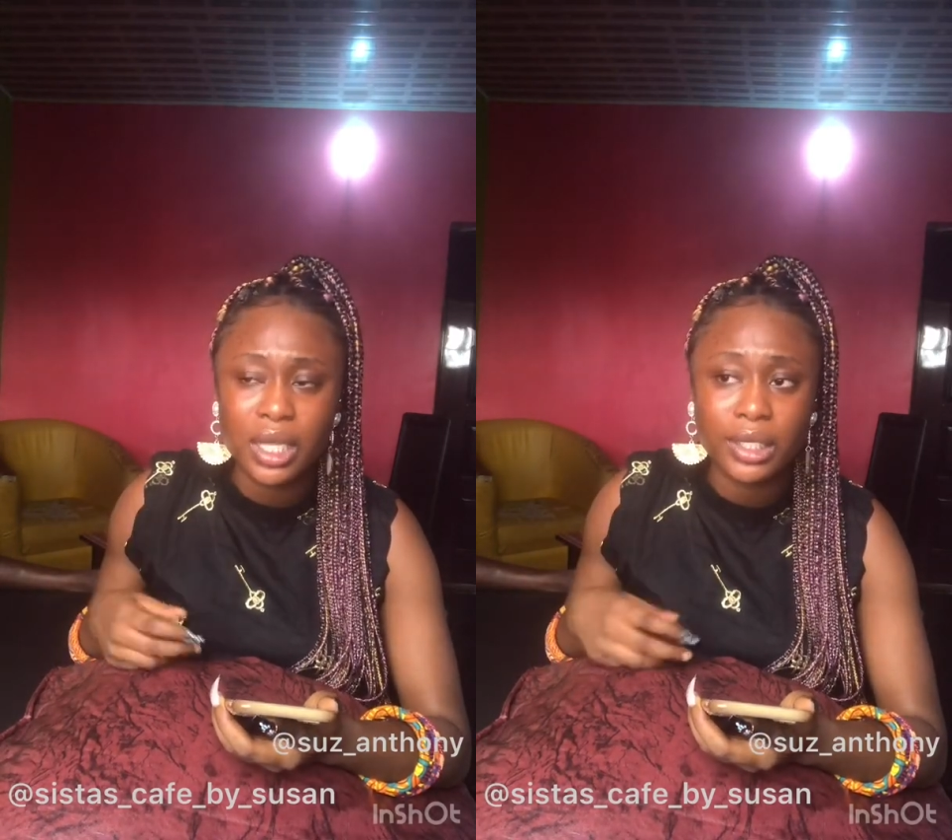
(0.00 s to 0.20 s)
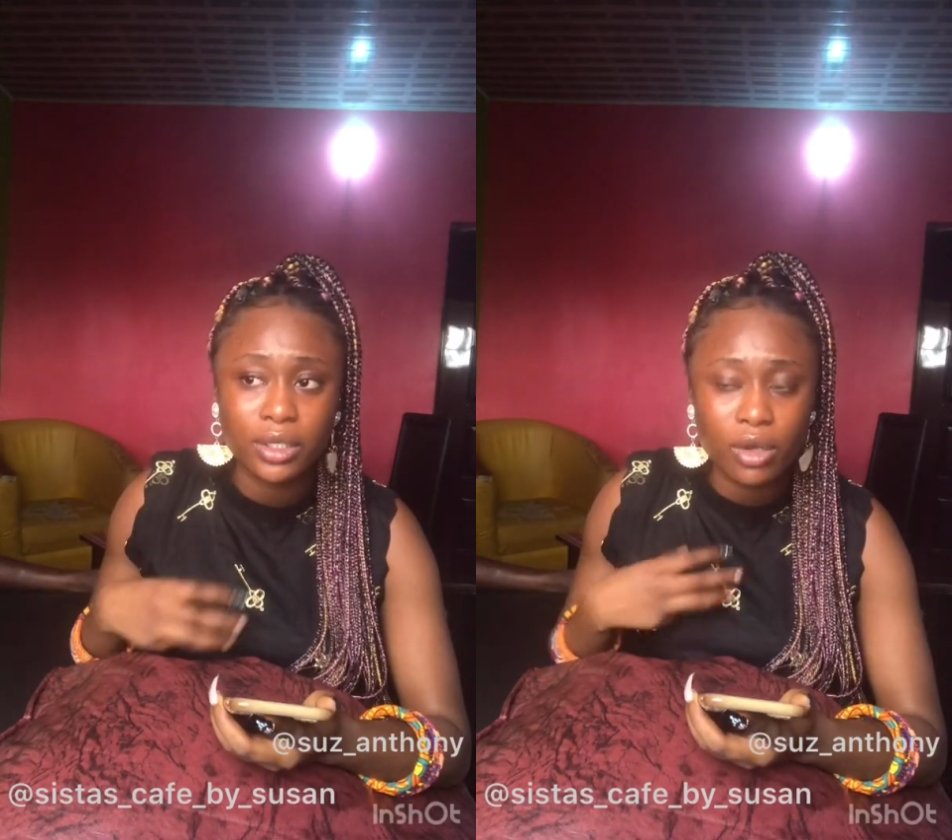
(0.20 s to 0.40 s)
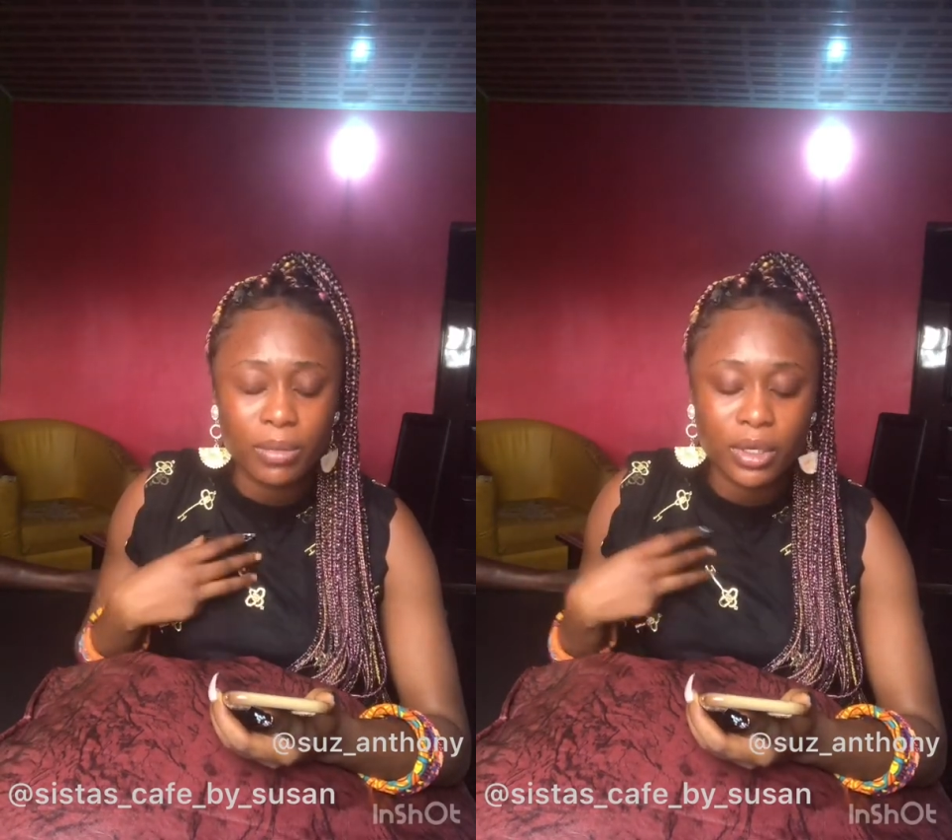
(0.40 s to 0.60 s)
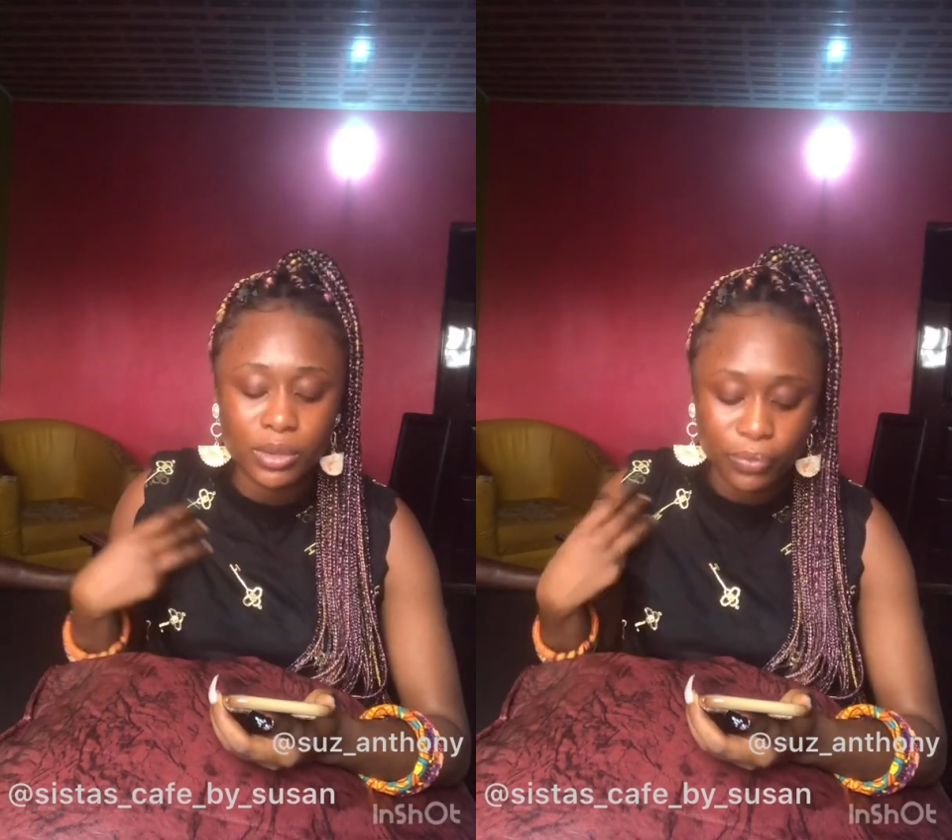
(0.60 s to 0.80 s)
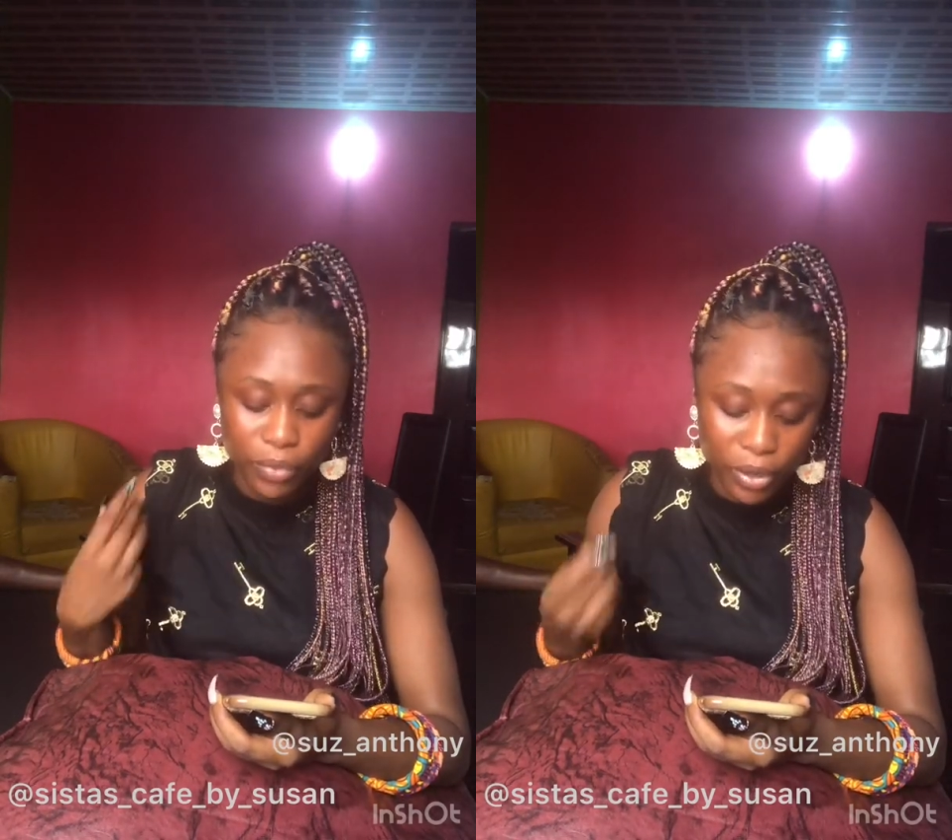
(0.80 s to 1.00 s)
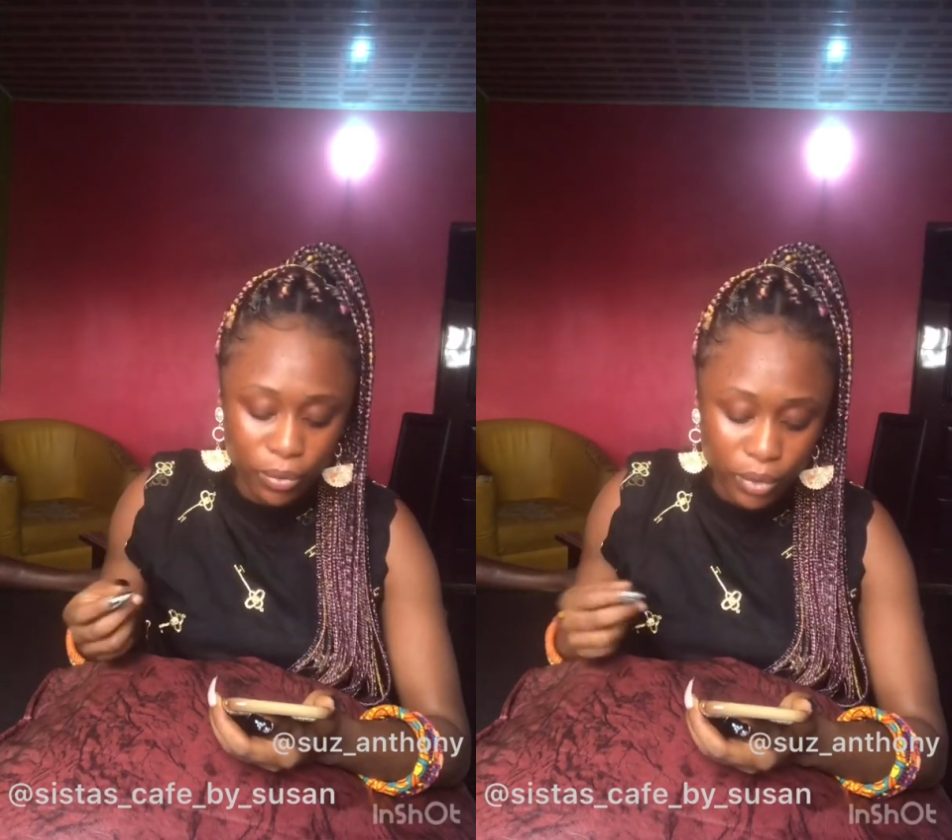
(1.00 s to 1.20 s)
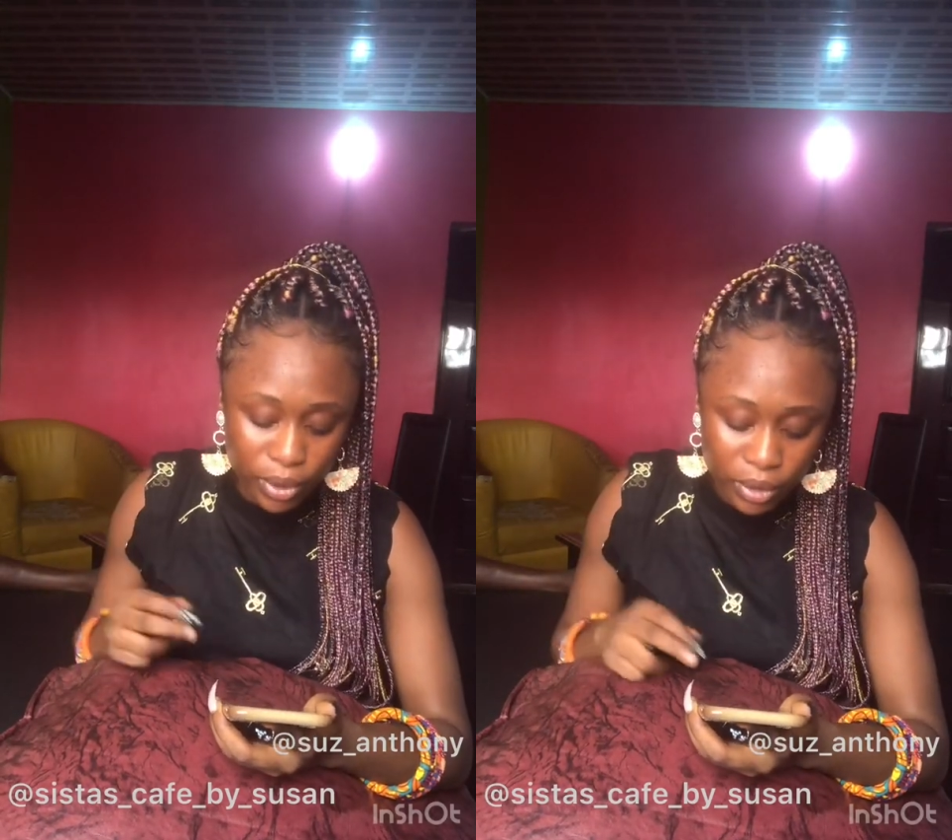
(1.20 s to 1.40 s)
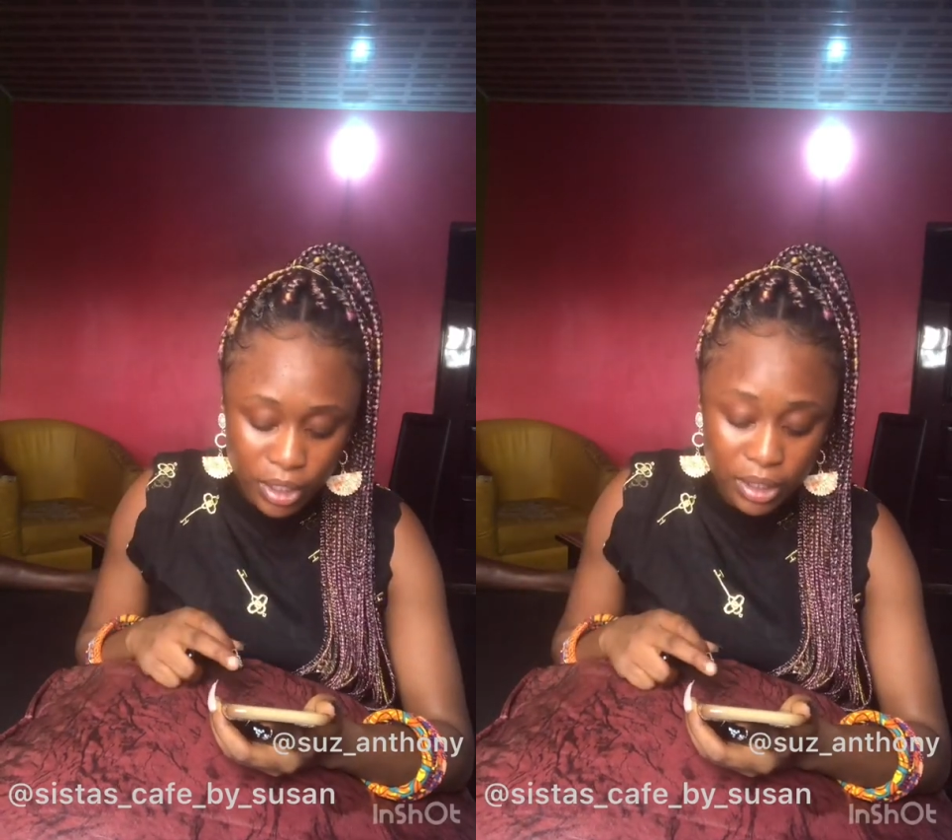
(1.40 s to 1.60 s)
and it come out very well.